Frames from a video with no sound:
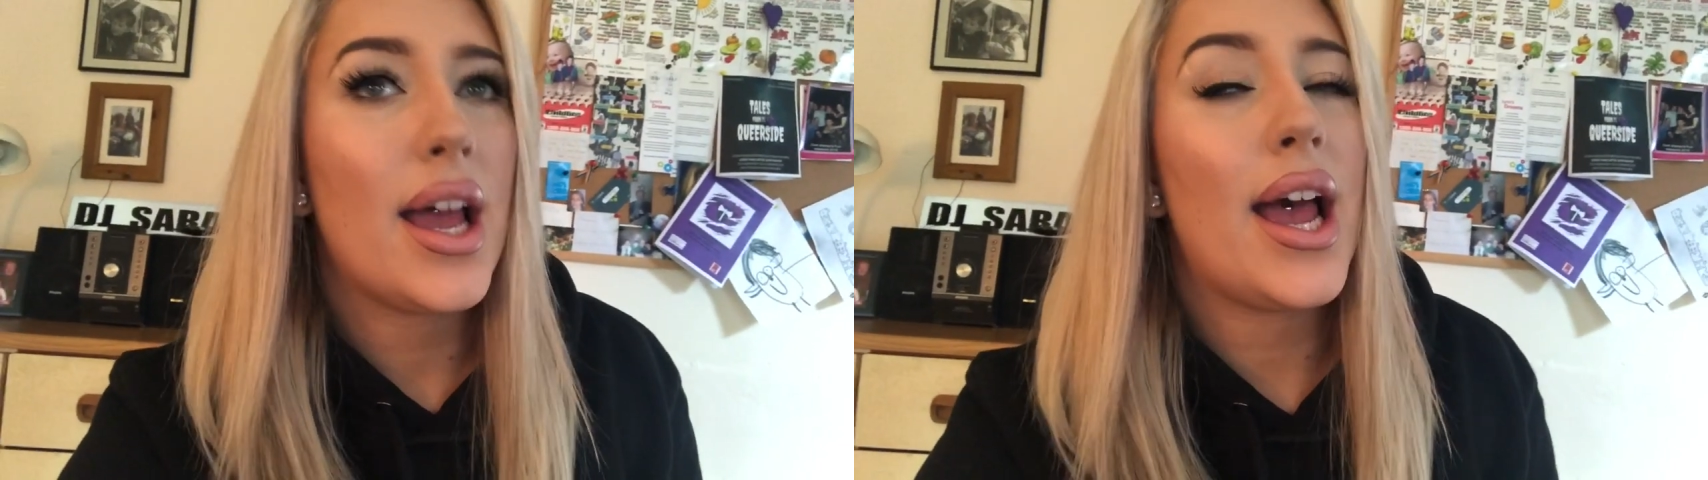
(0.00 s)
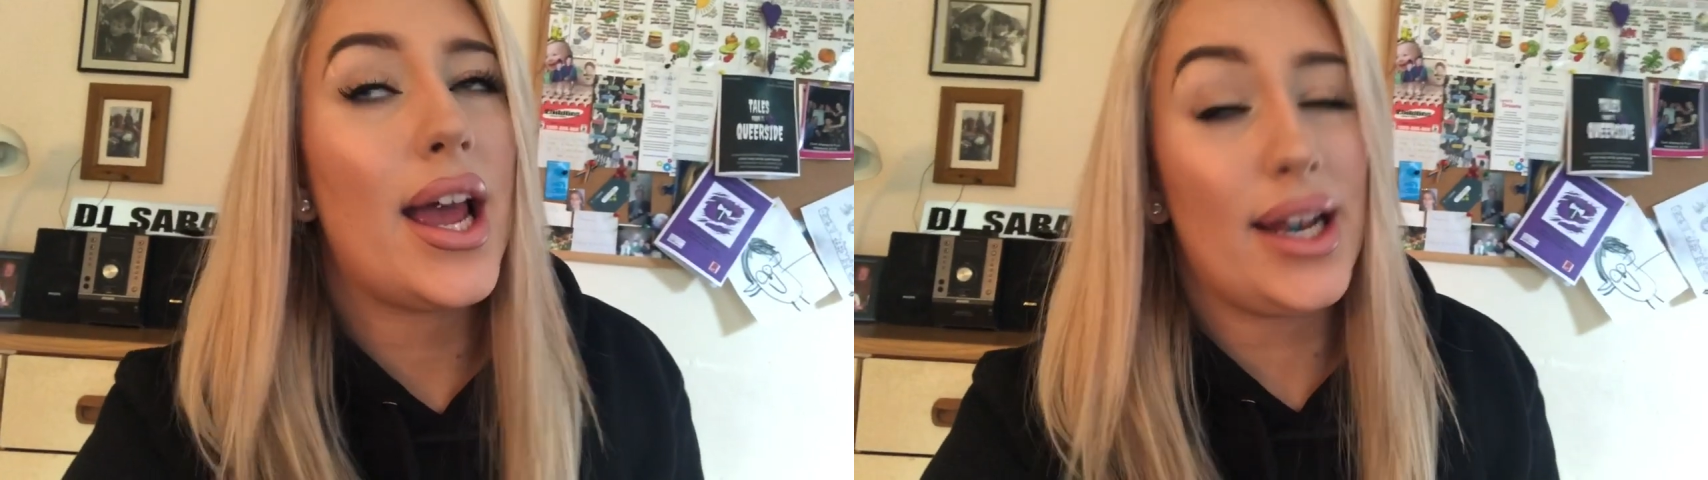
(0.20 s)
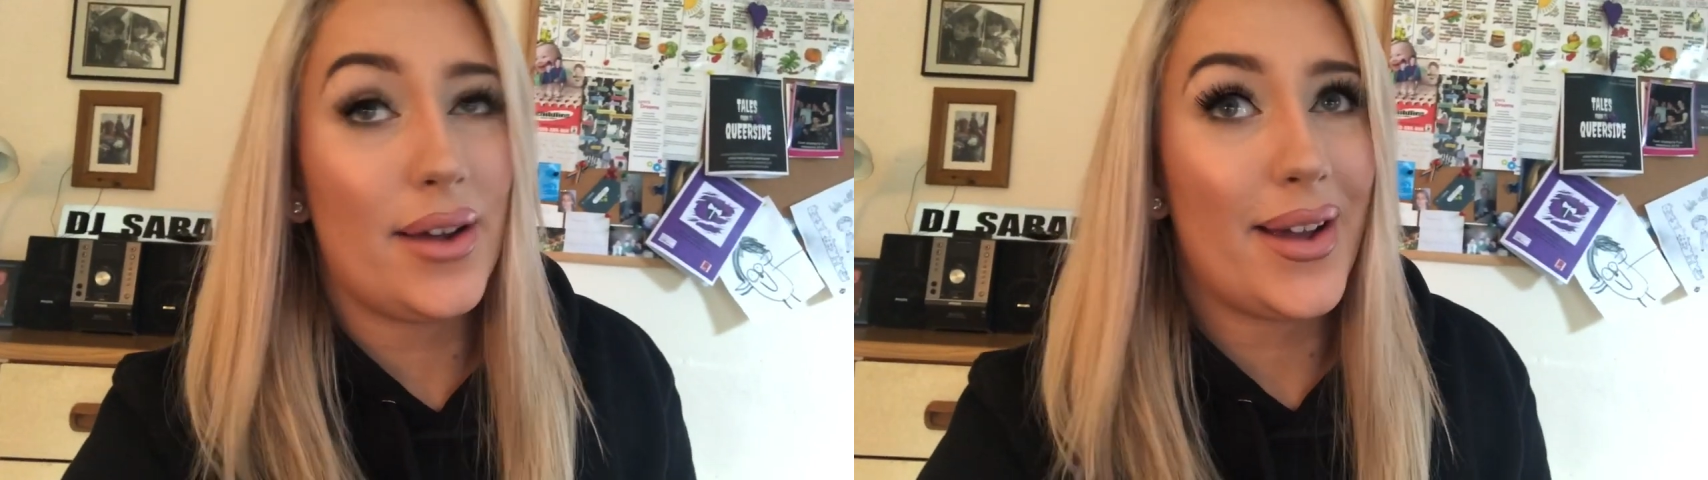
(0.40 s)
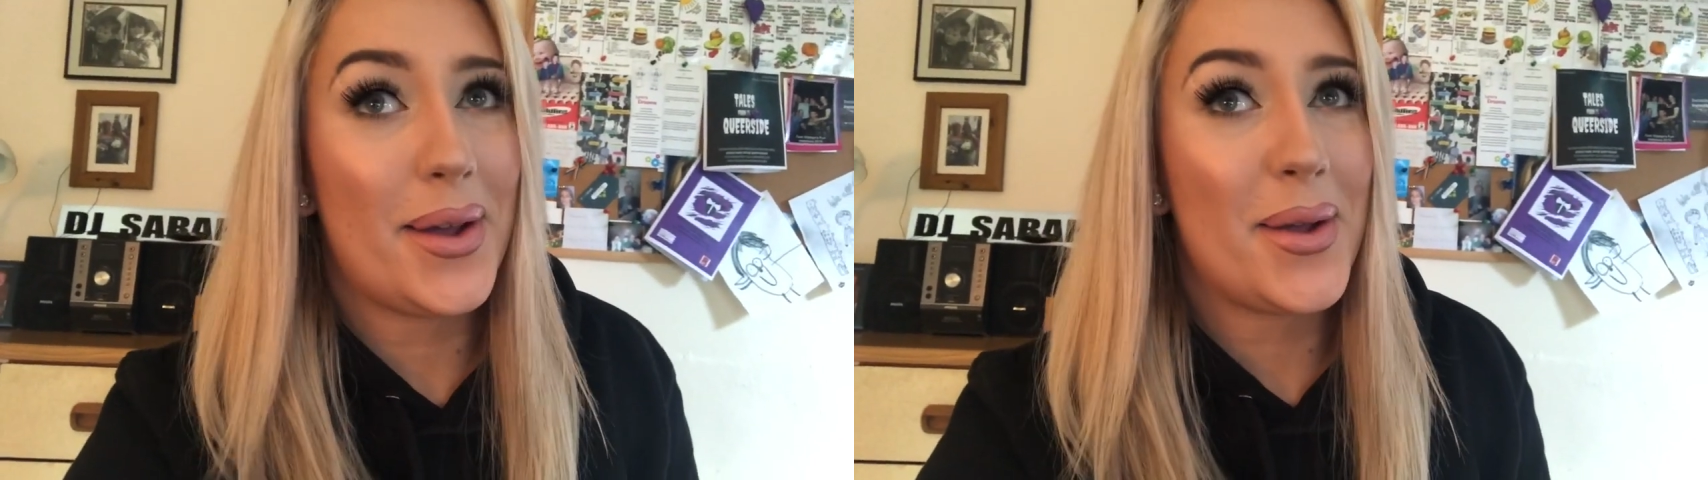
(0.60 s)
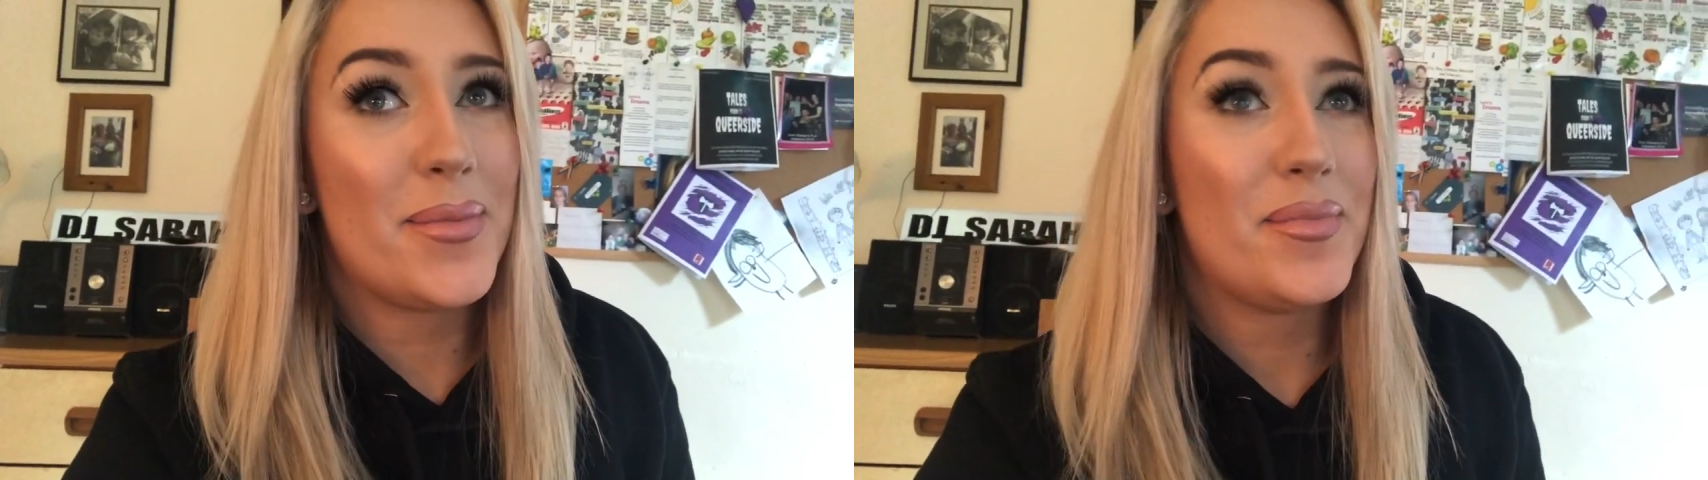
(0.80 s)

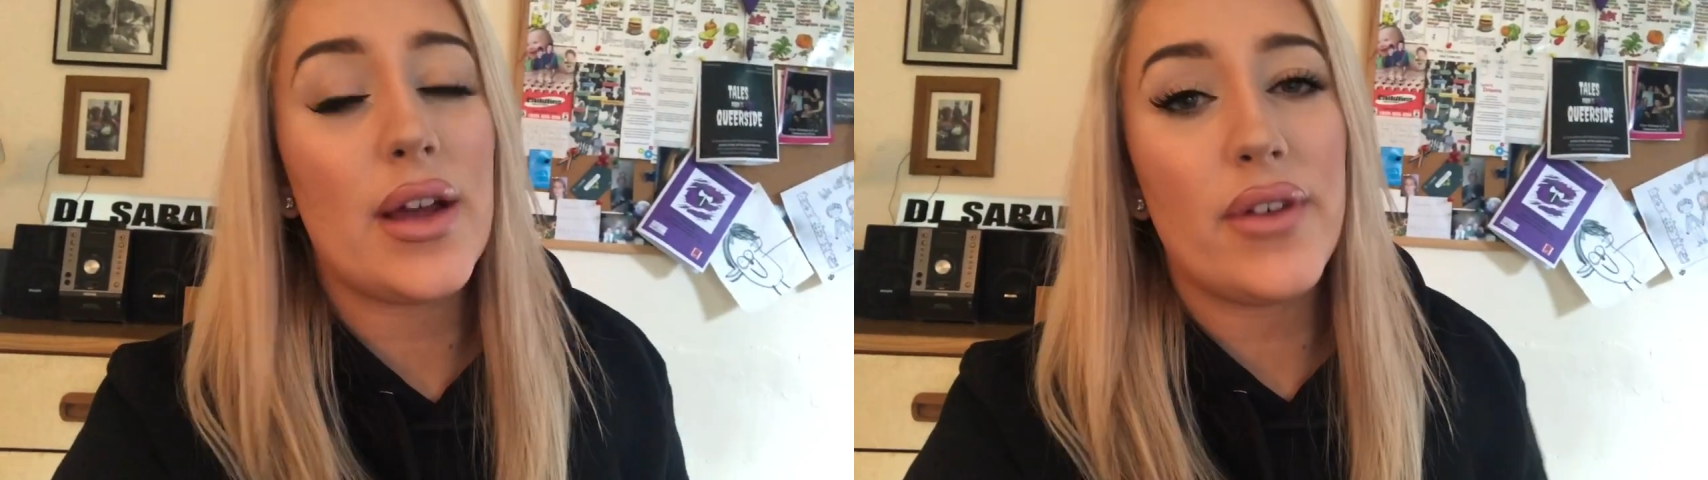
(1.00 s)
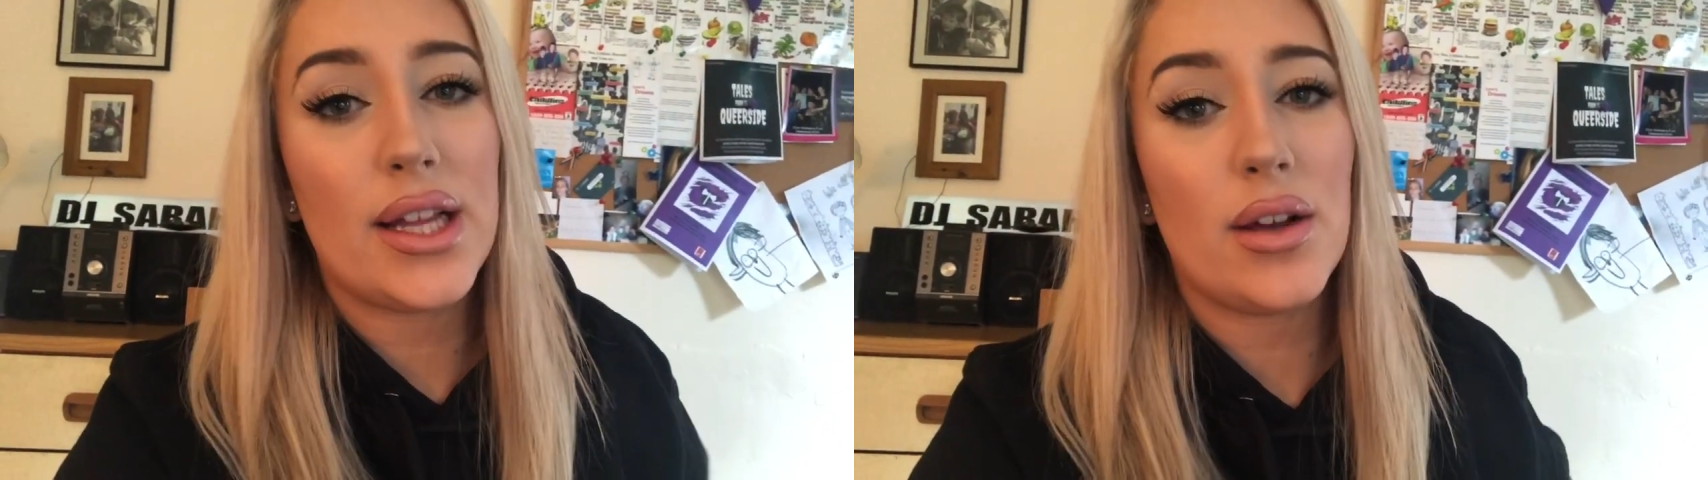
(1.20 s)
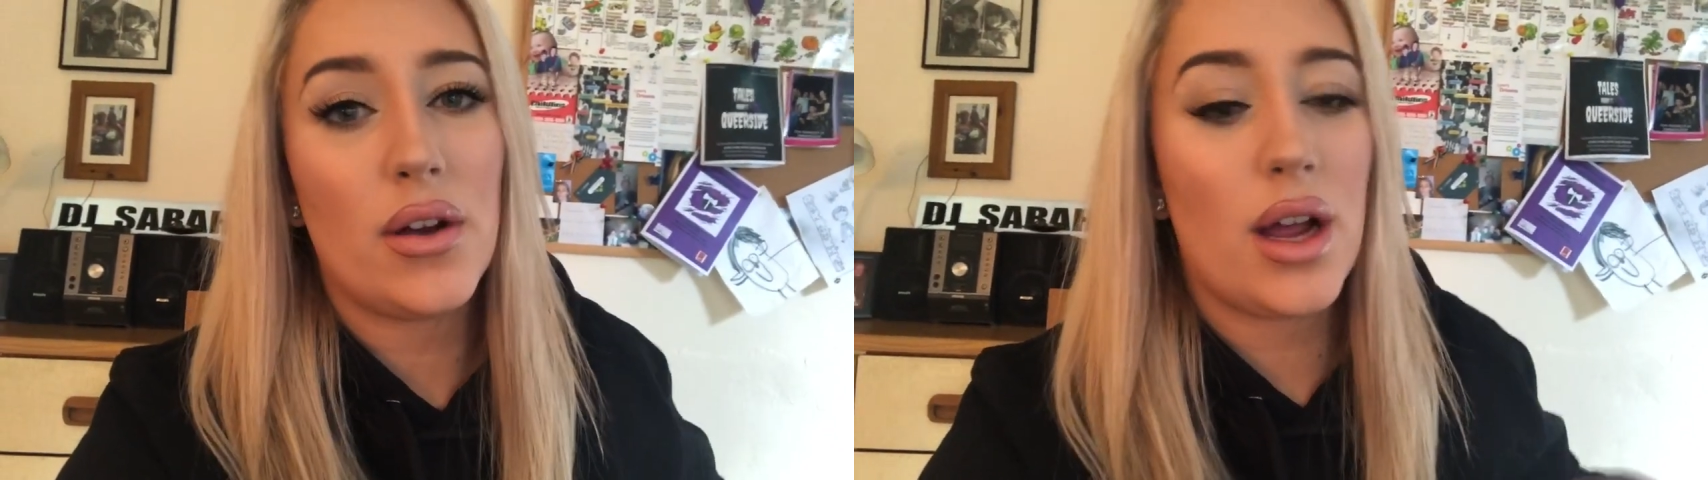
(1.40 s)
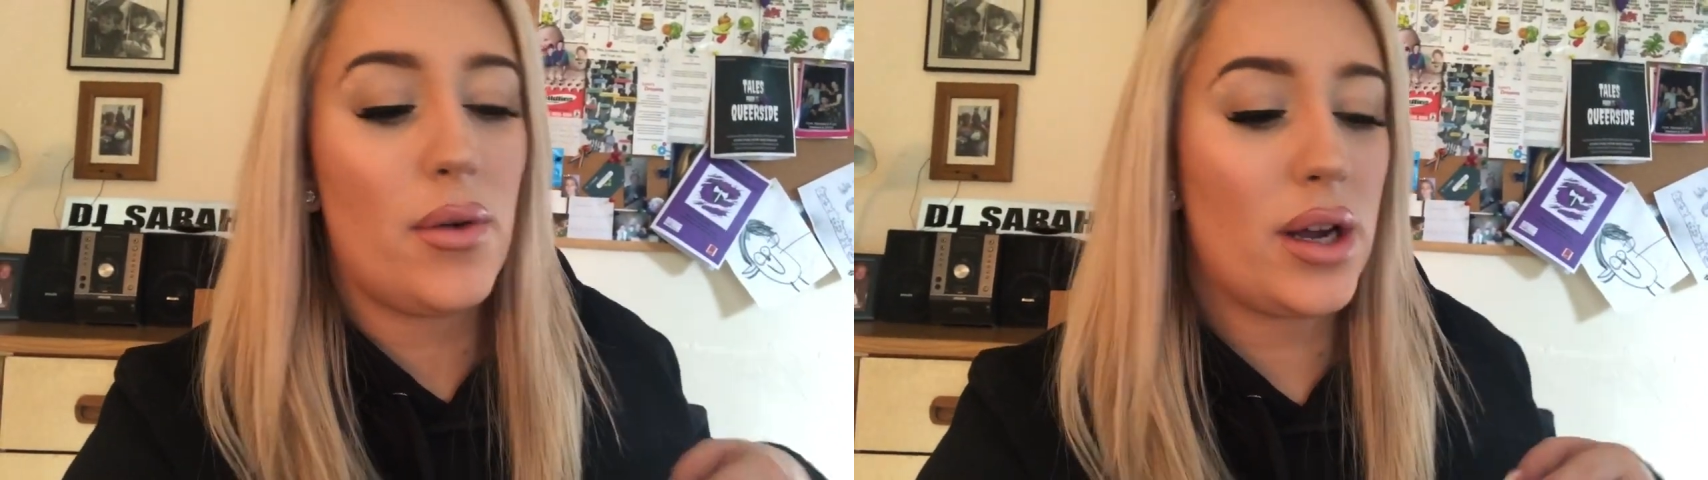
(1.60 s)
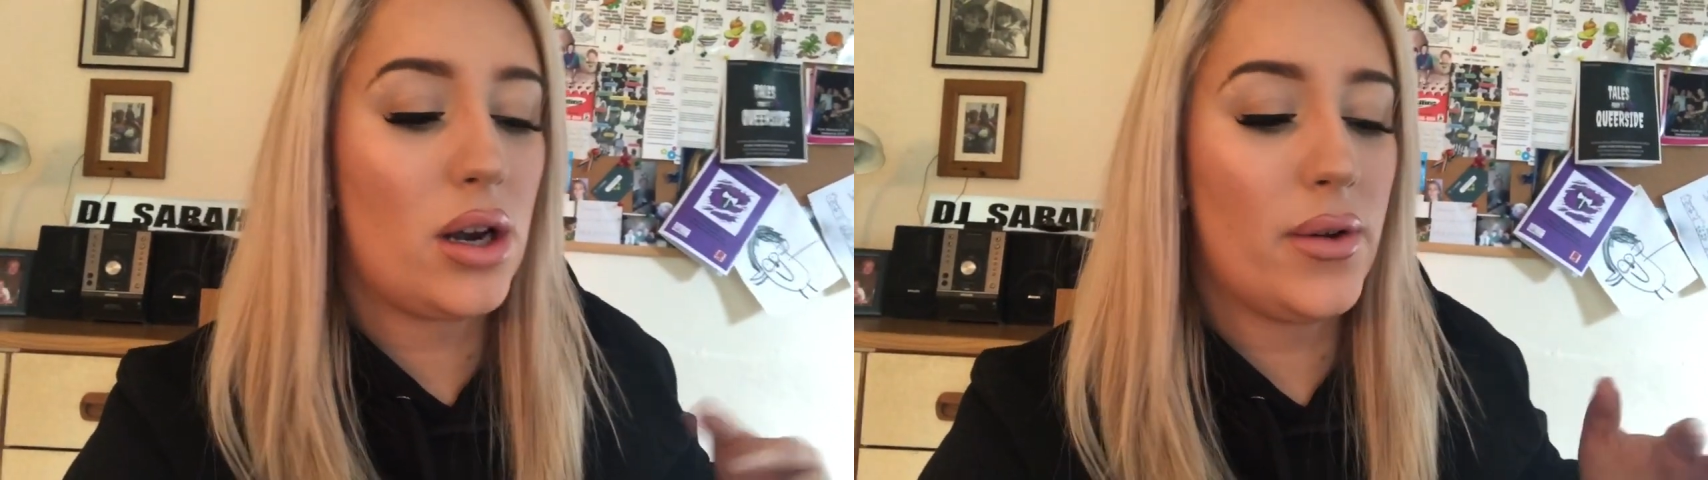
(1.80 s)
Anyway, everything going on
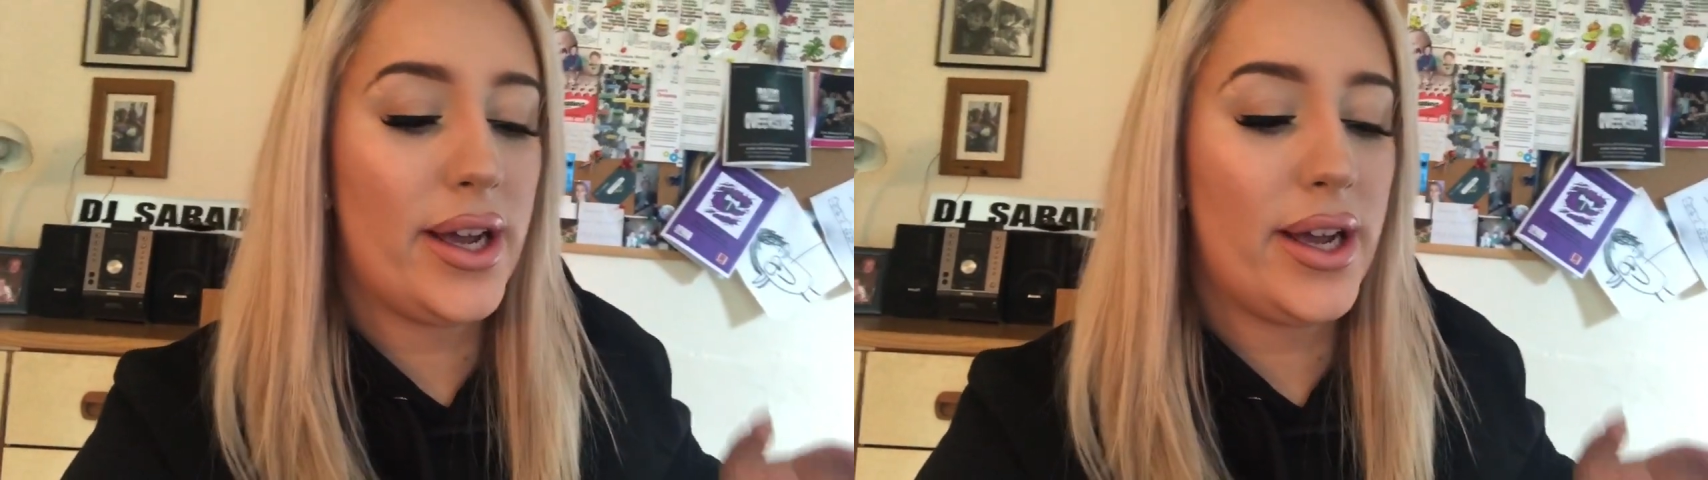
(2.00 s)
with Chloe,